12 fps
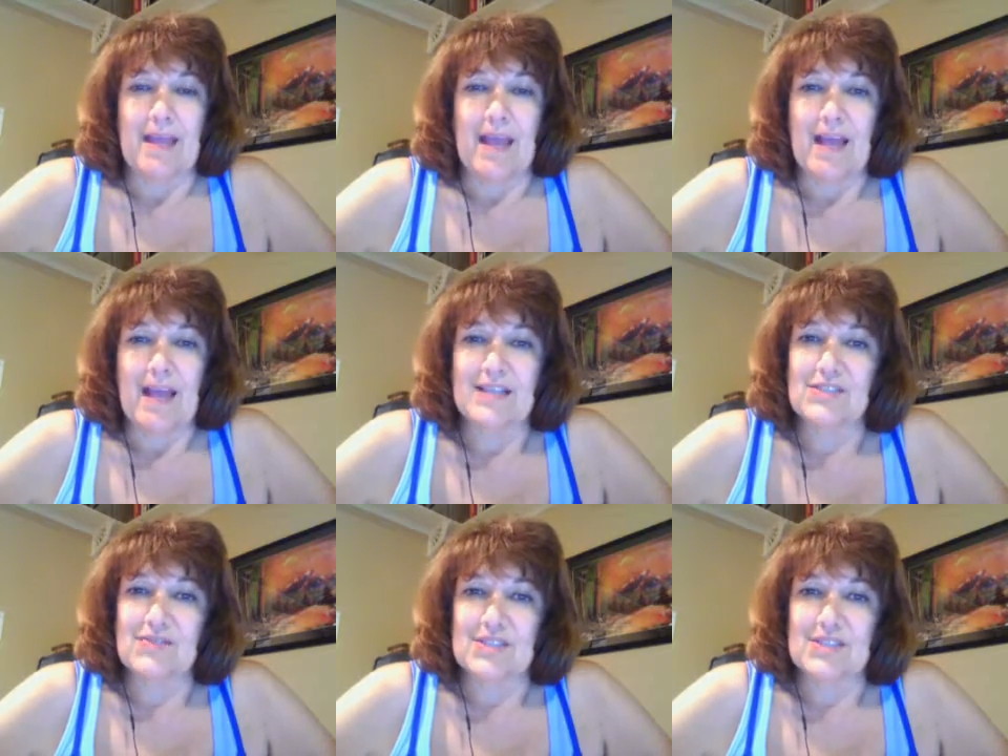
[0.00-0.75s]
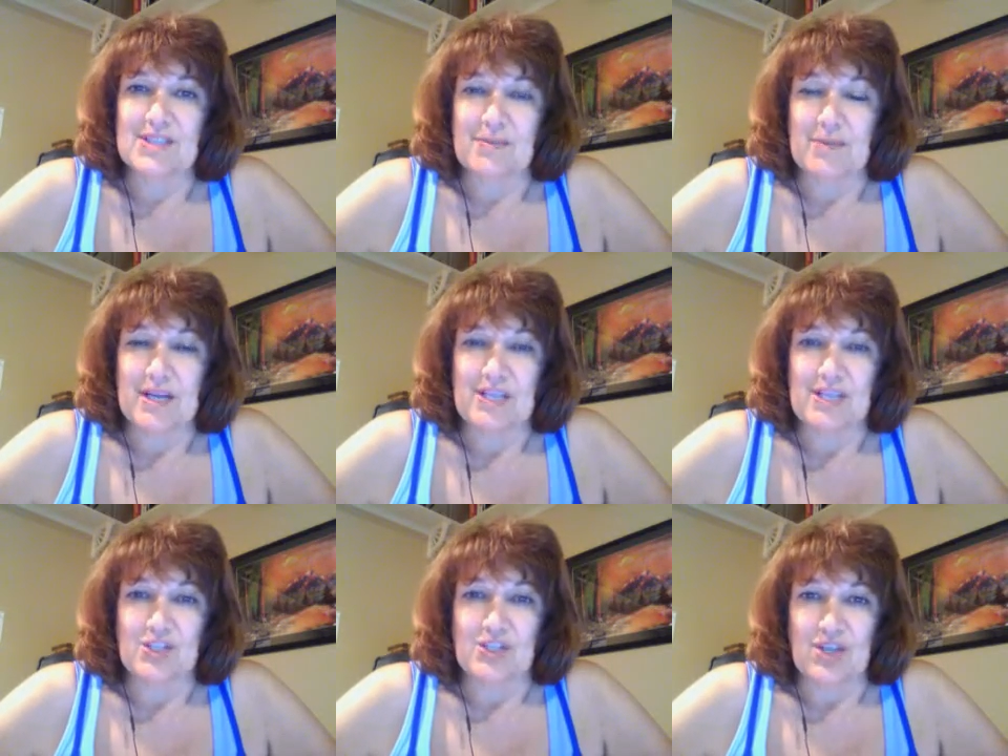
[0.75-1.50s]
asked for
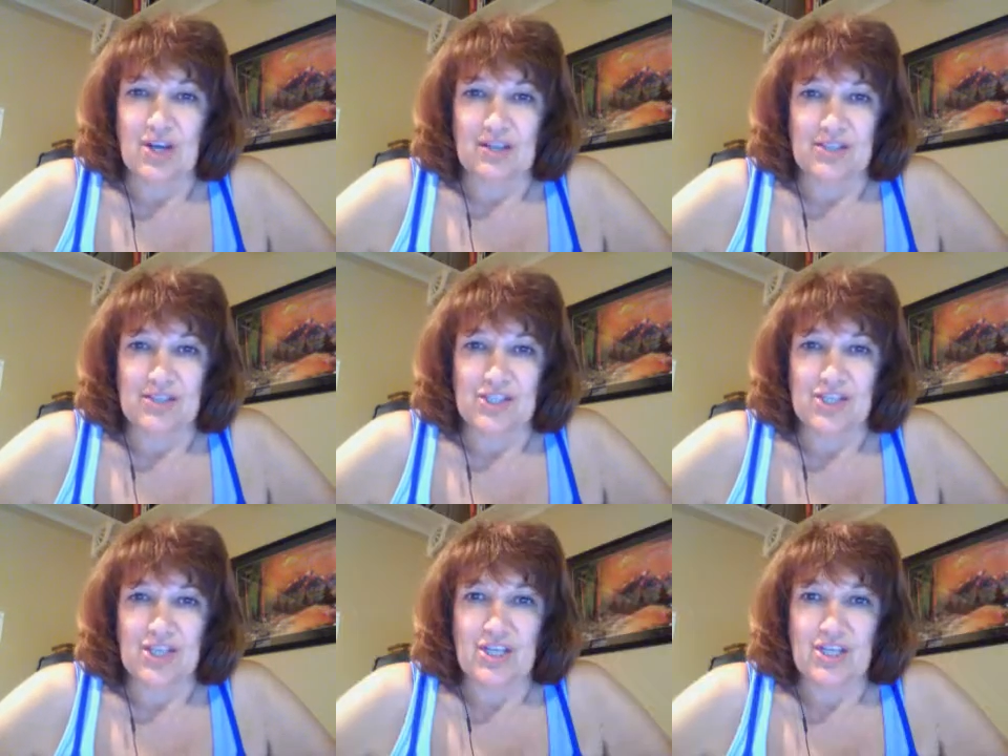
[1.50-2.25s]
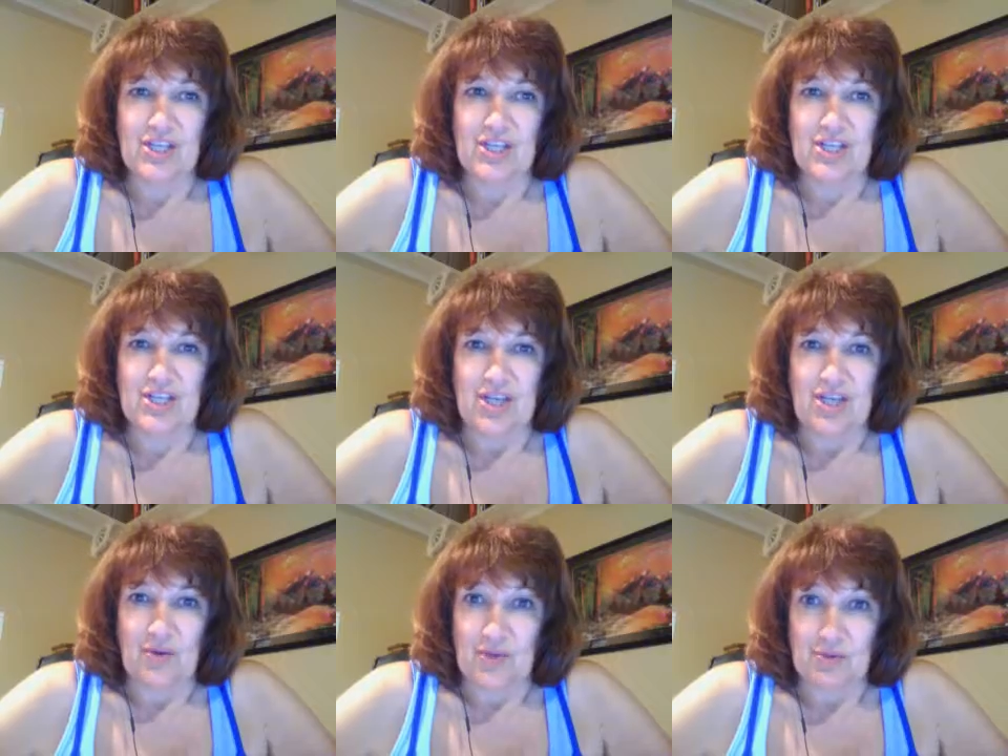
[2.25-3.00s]
somebody's knowledge,
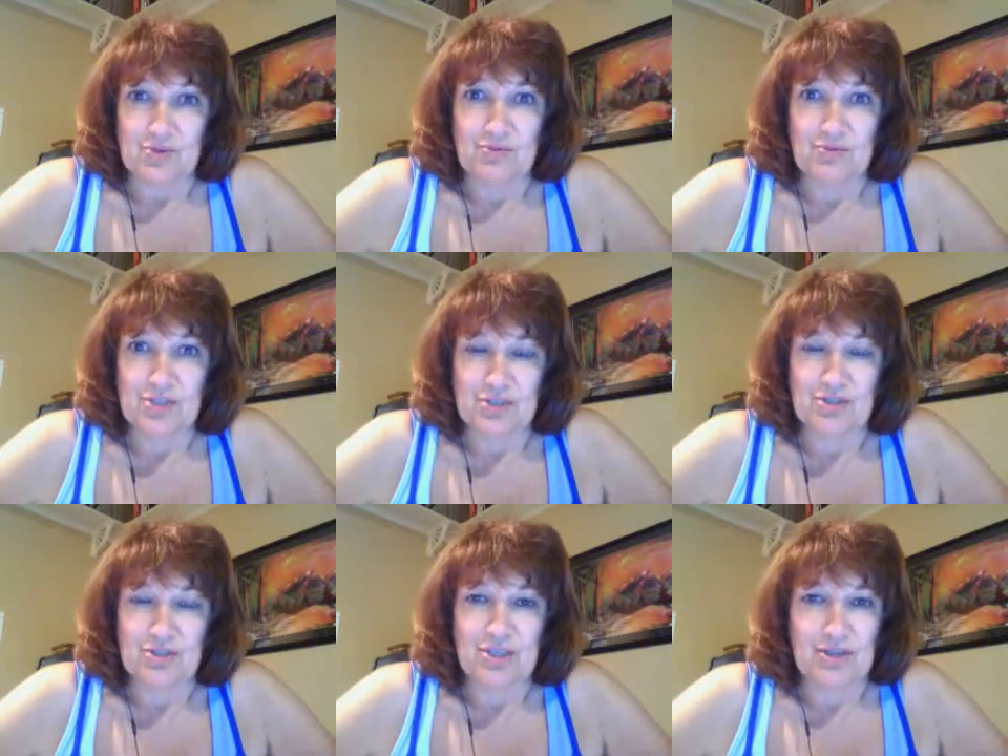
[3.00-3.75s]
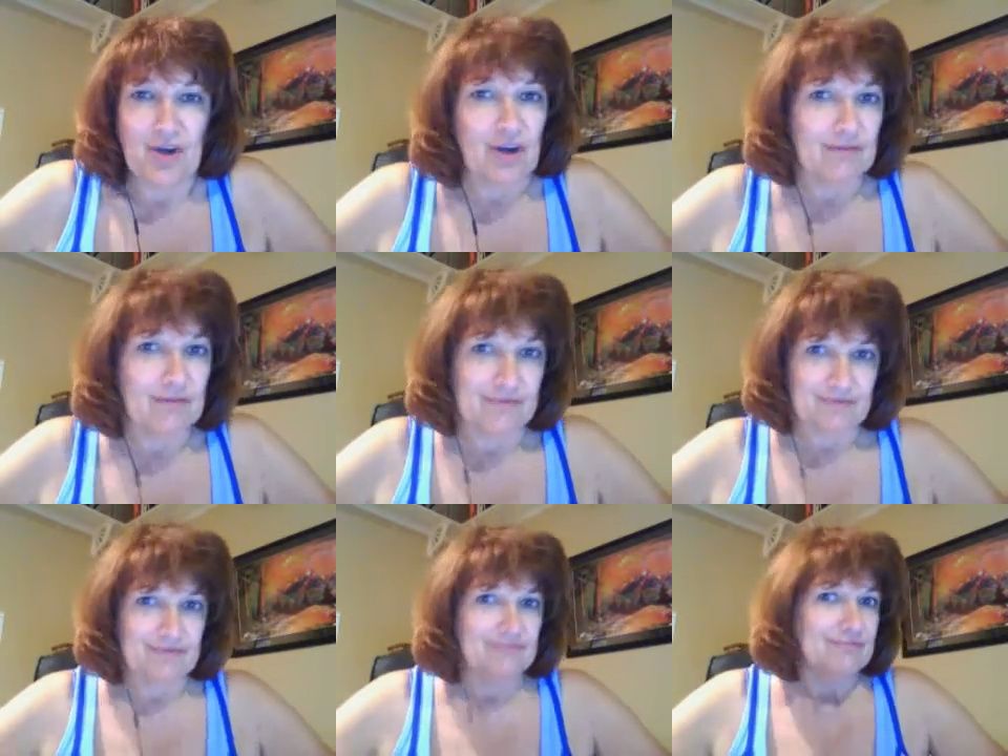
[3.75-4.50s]
now there was a return of
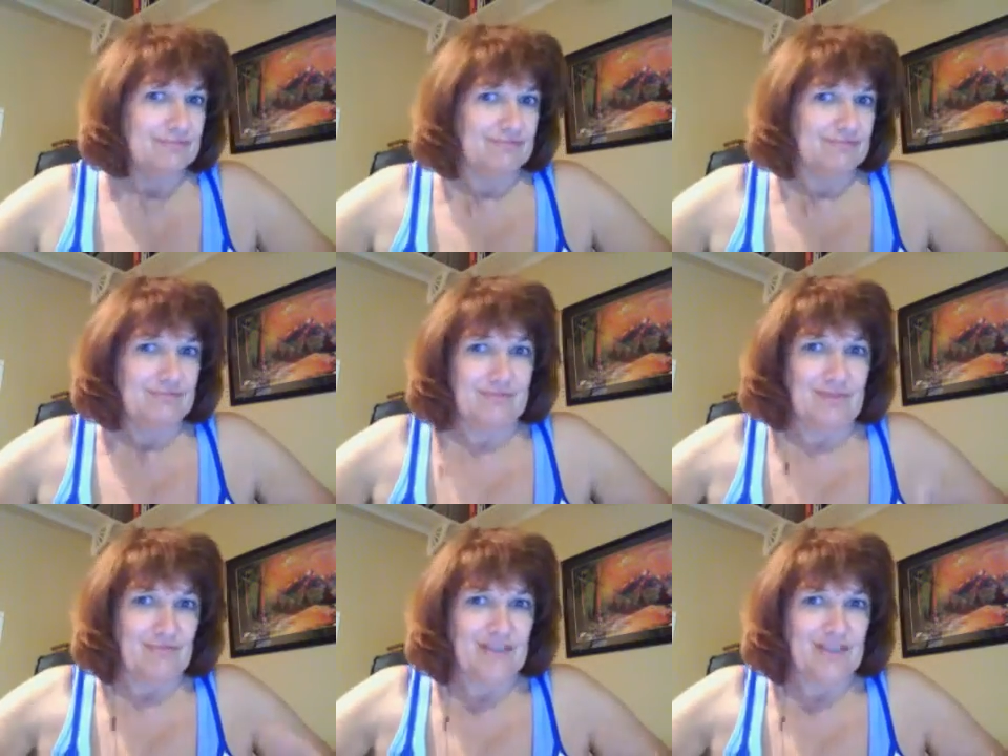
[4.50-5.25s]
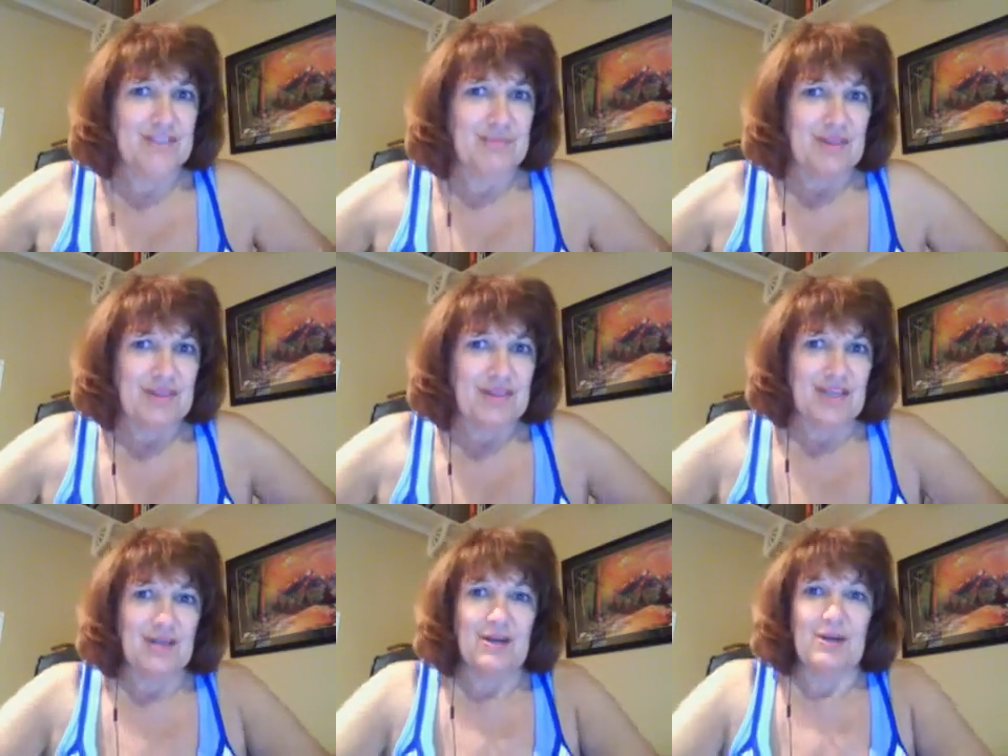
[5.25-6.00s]
investment
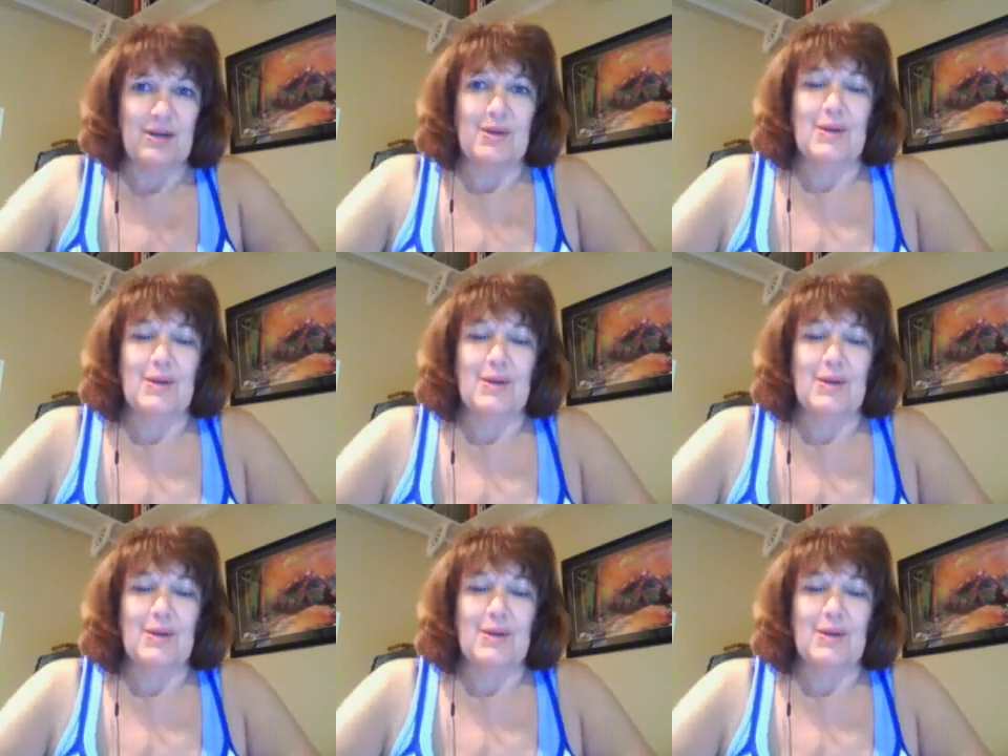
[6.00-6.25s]
there,